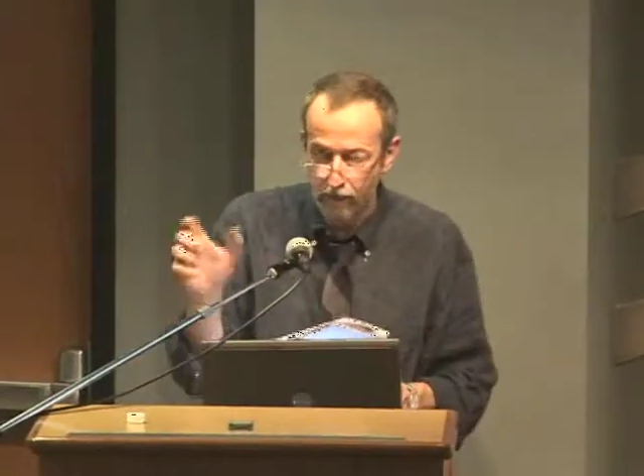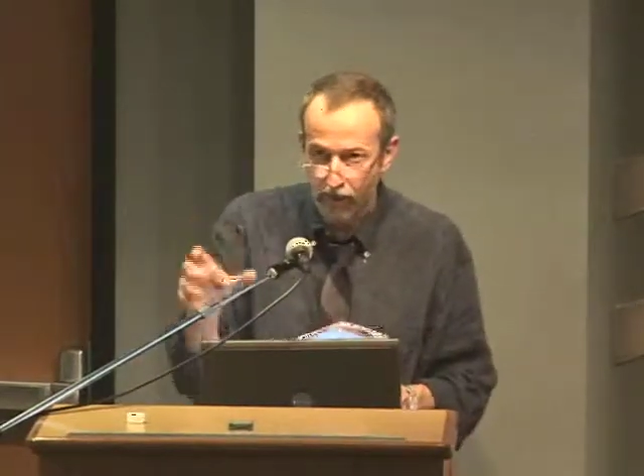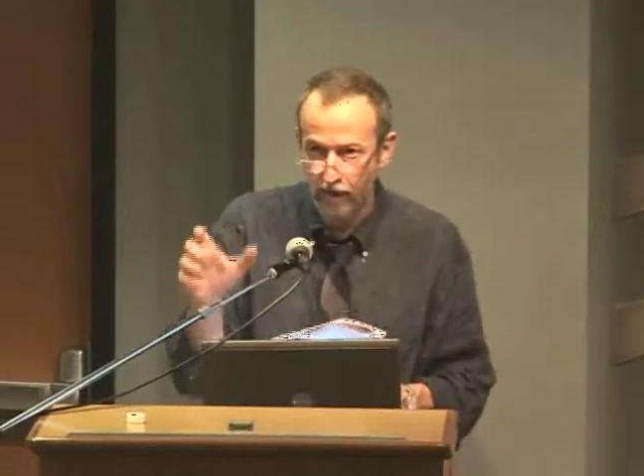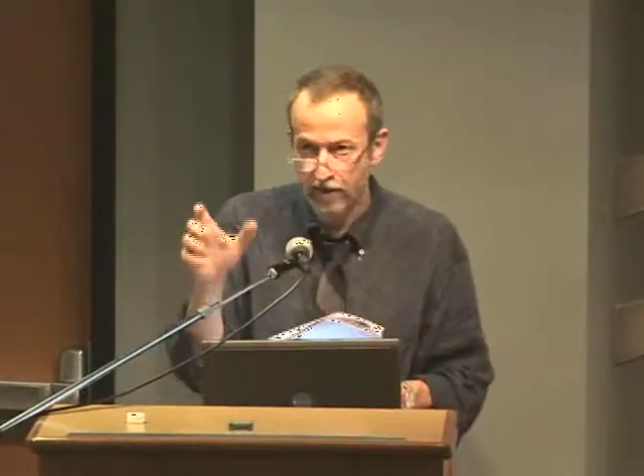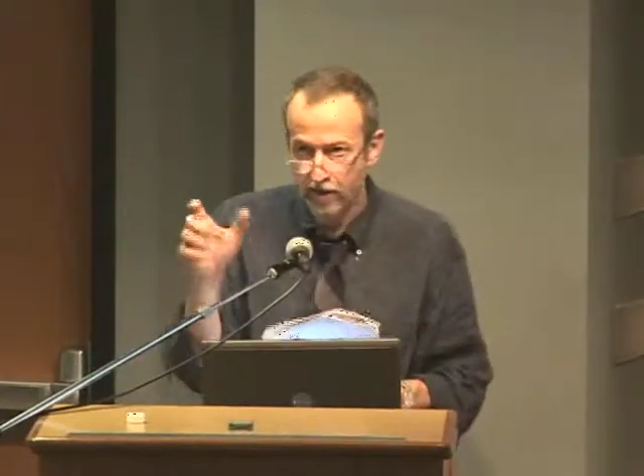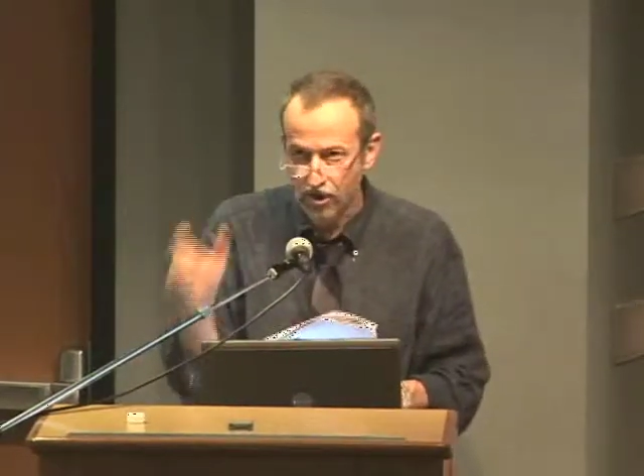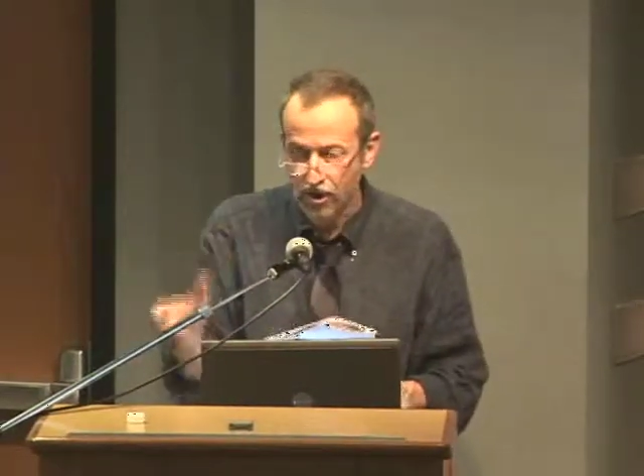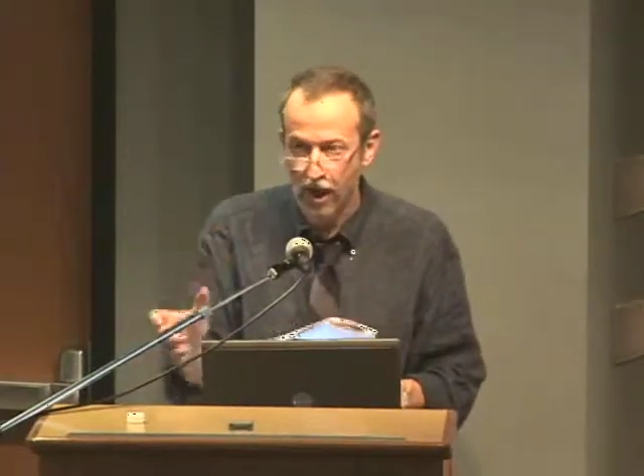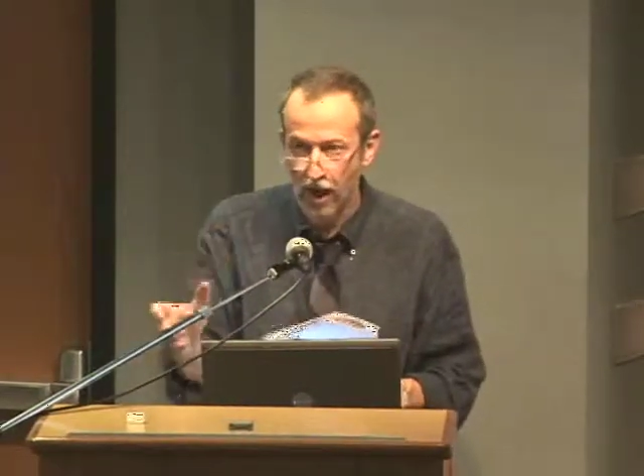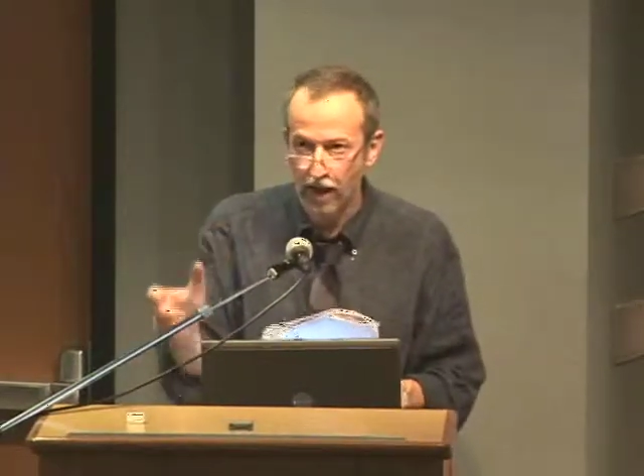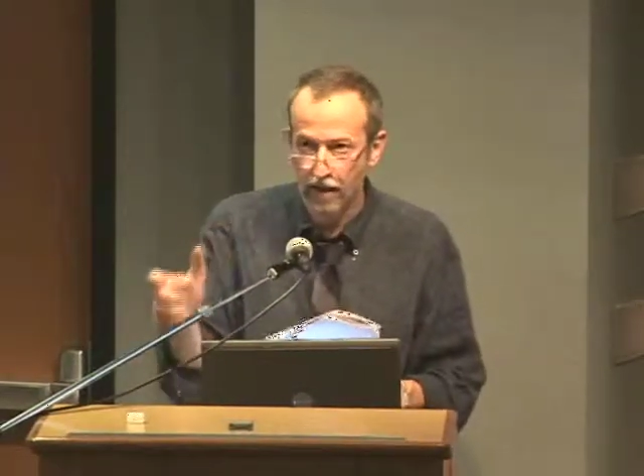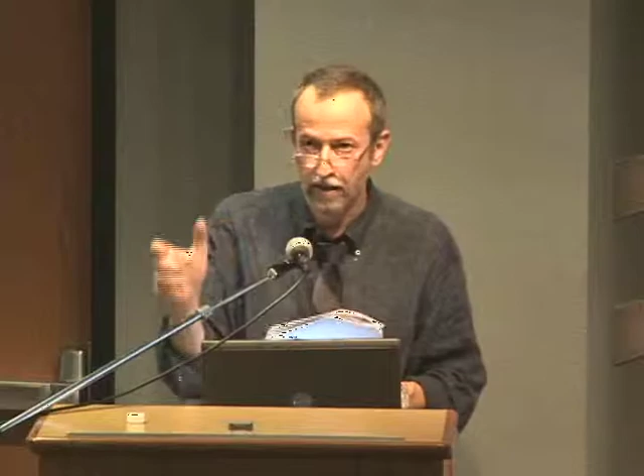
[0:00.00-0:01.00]
parent and
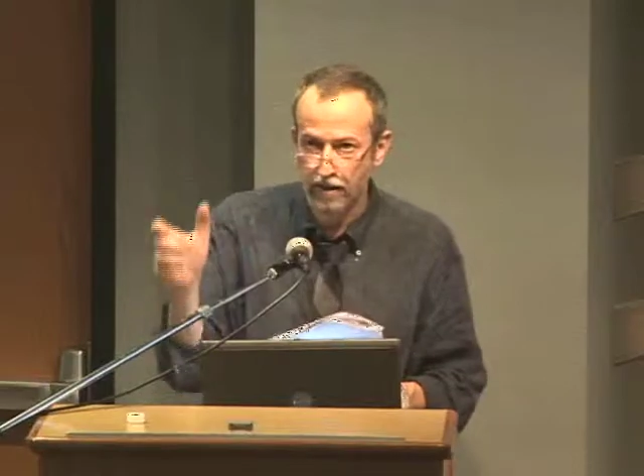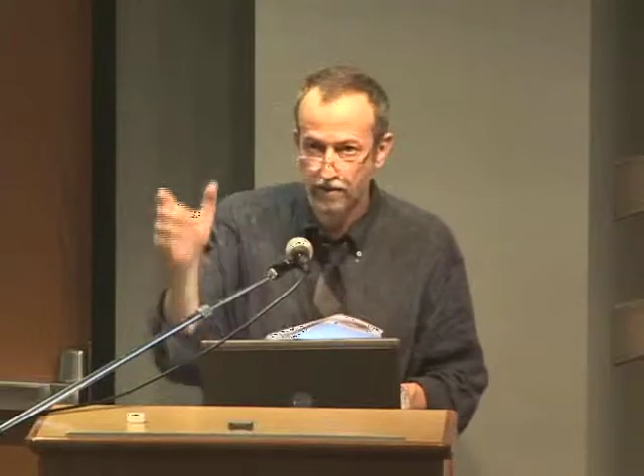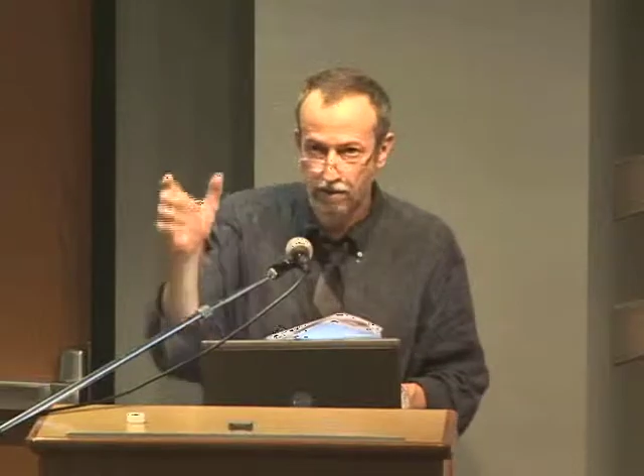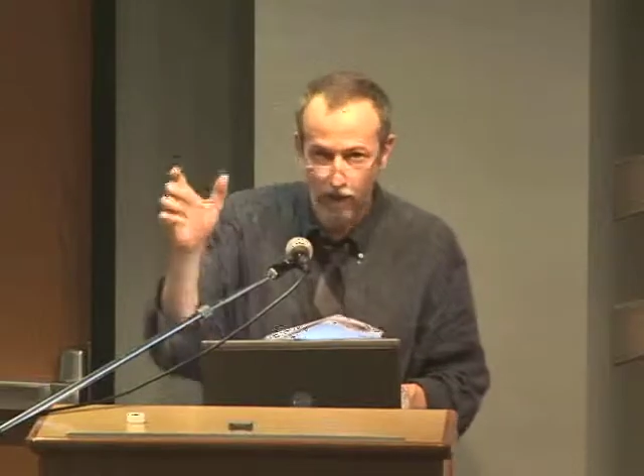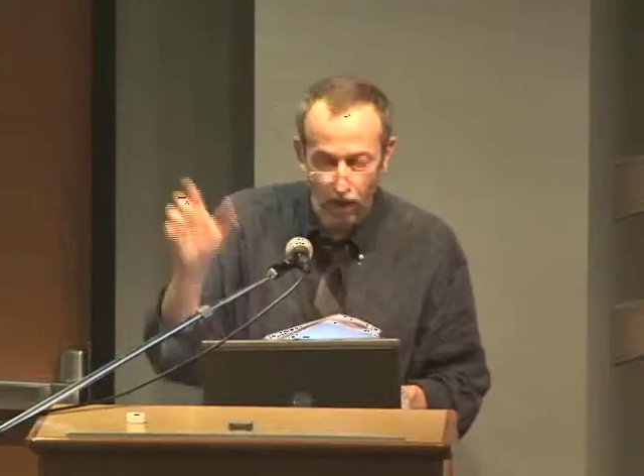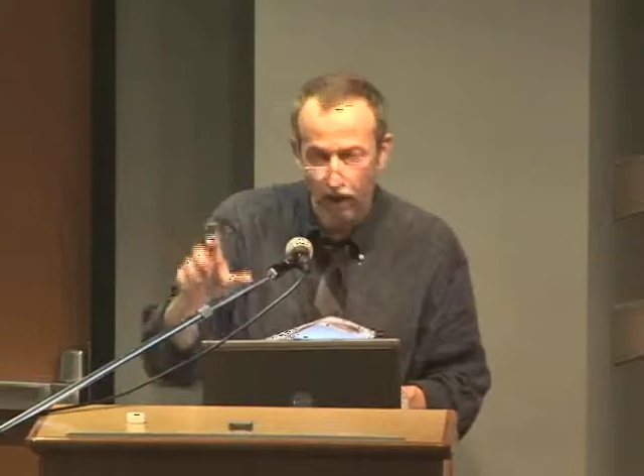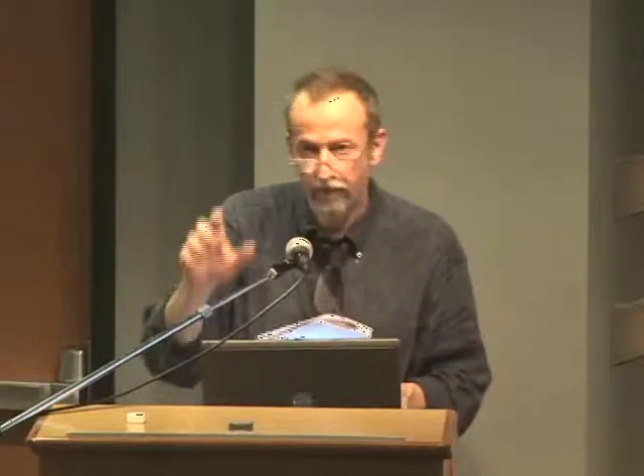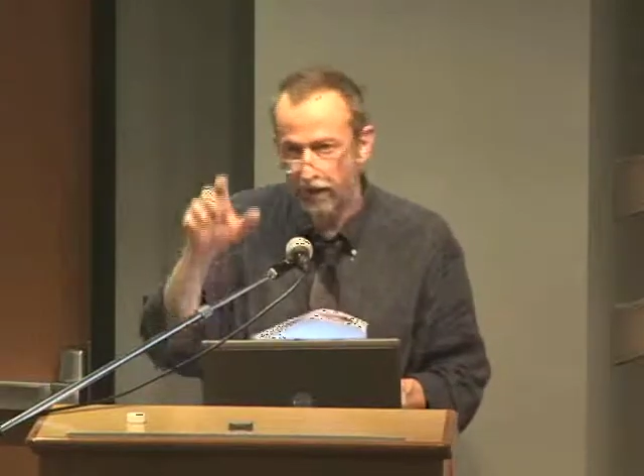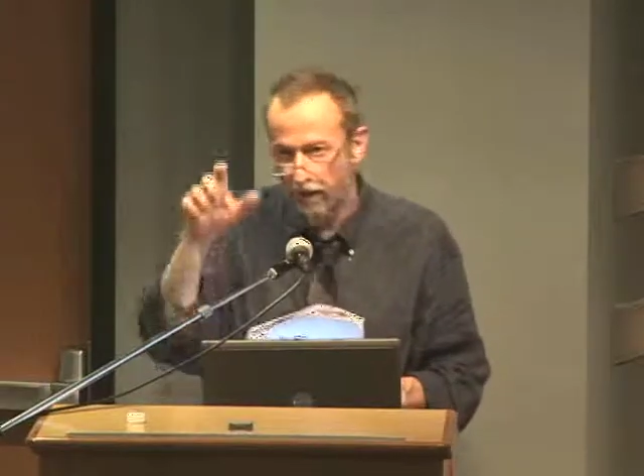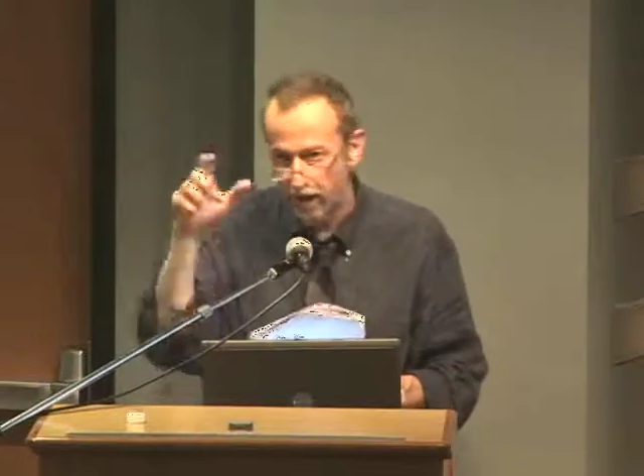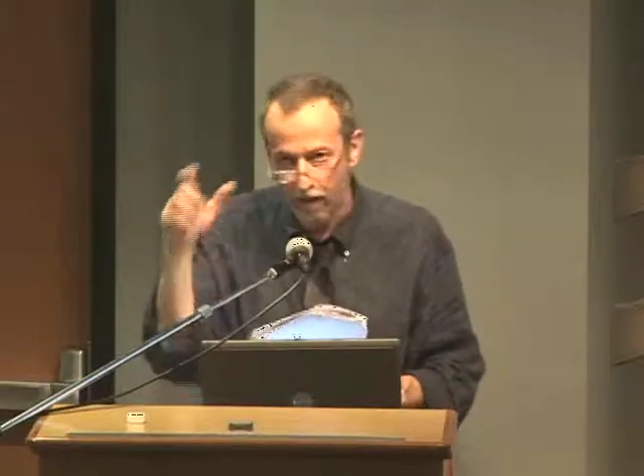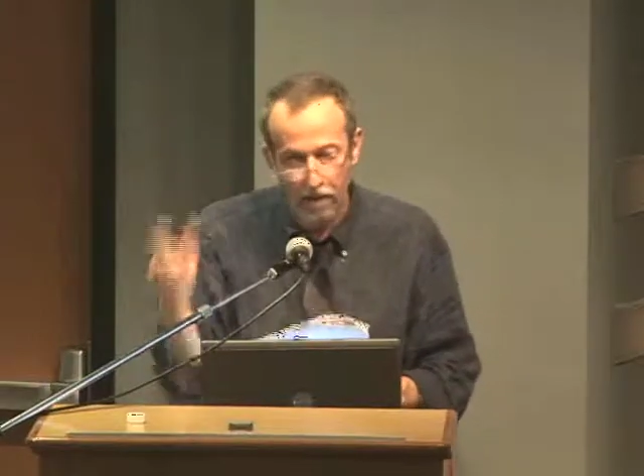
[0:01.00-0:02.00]
child,
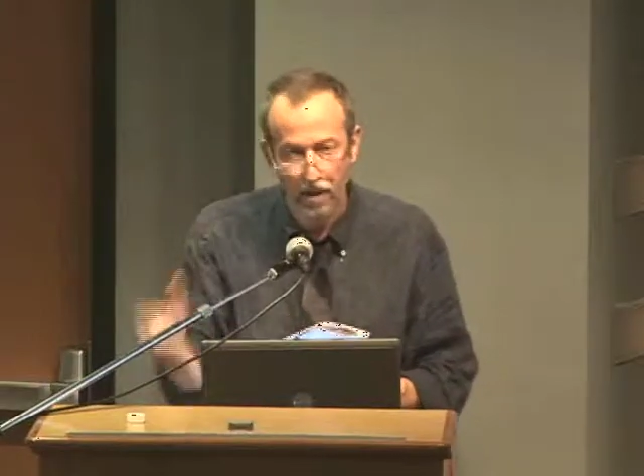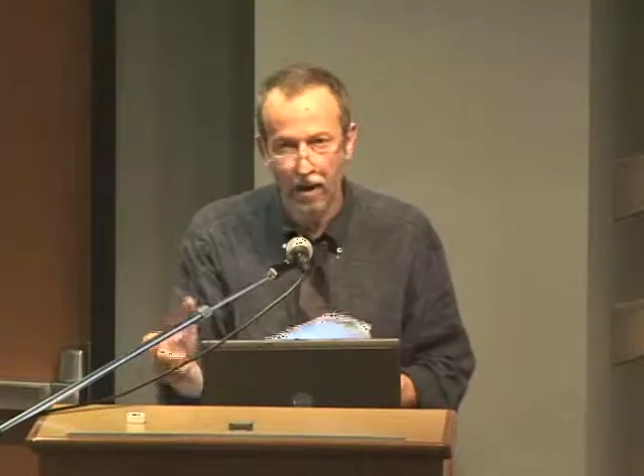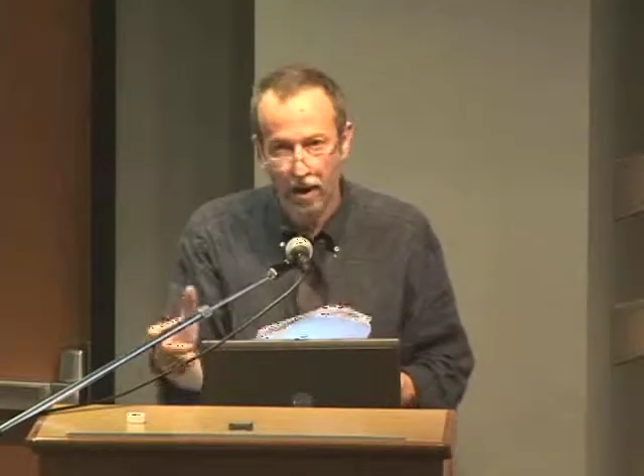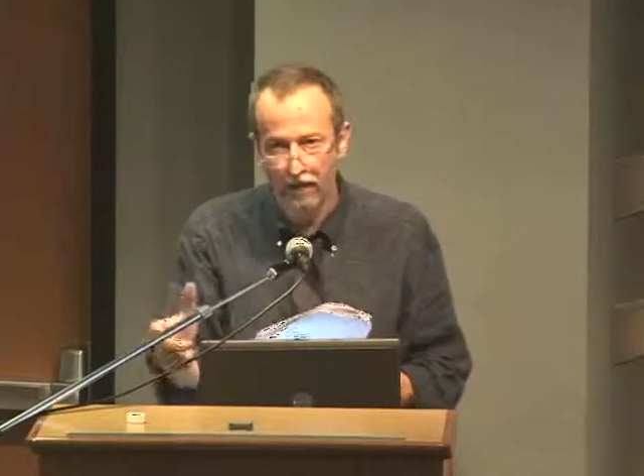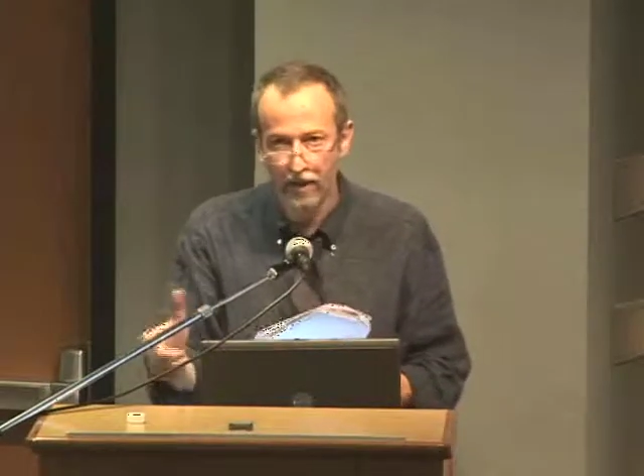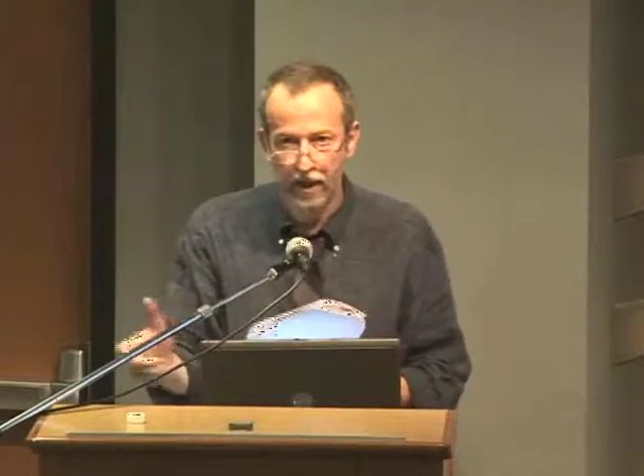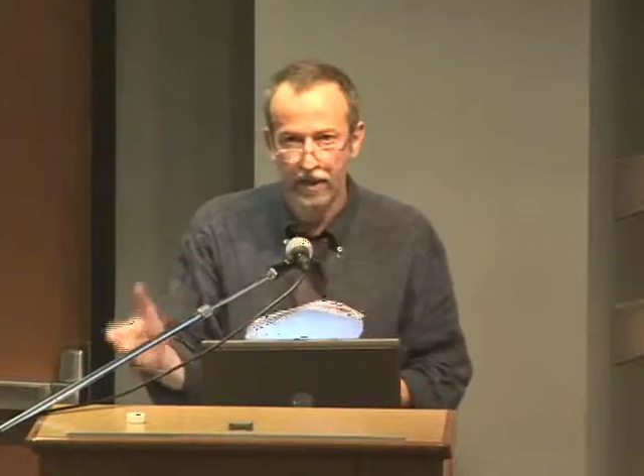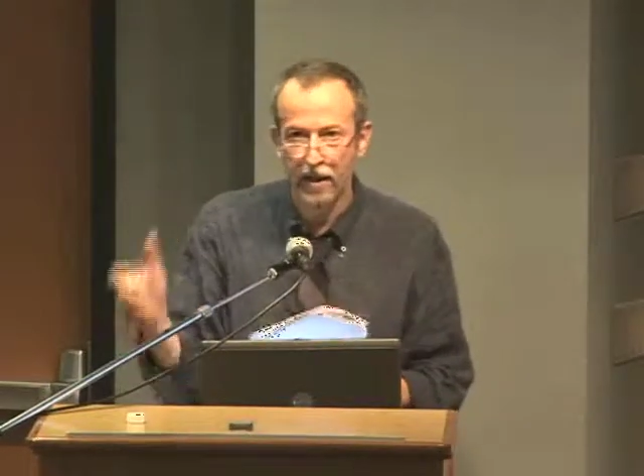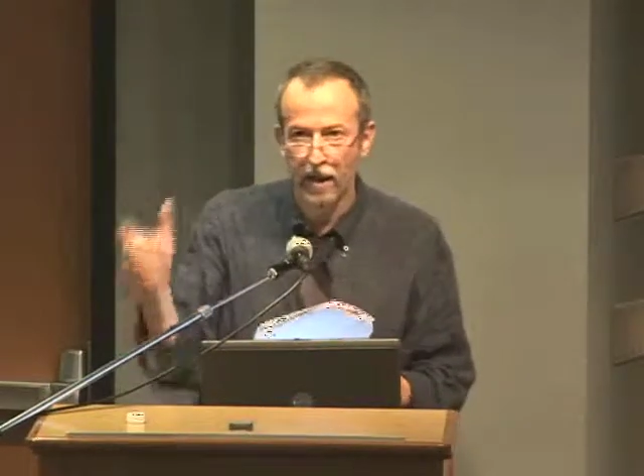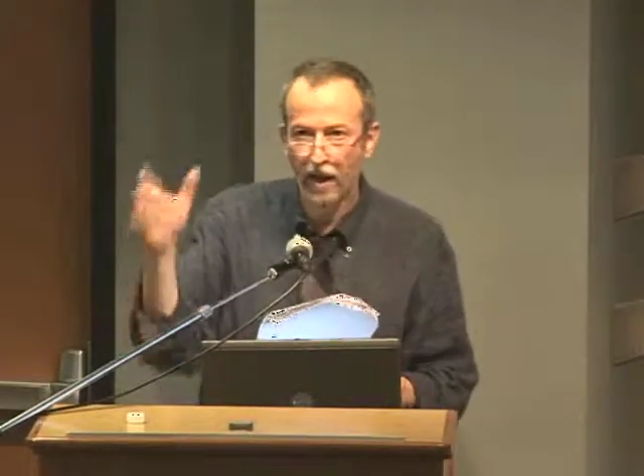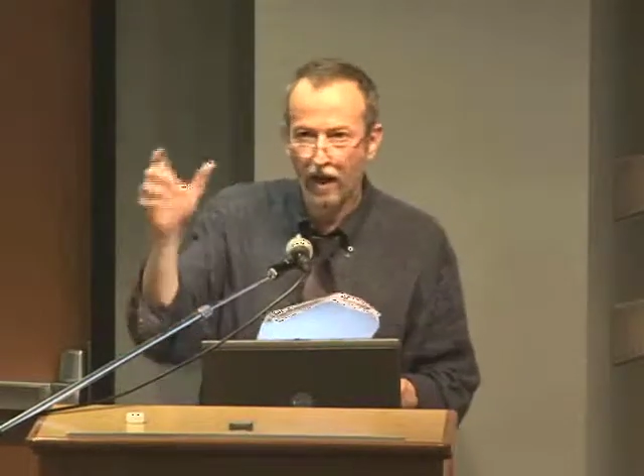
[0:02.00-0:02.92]
beloved and beloved,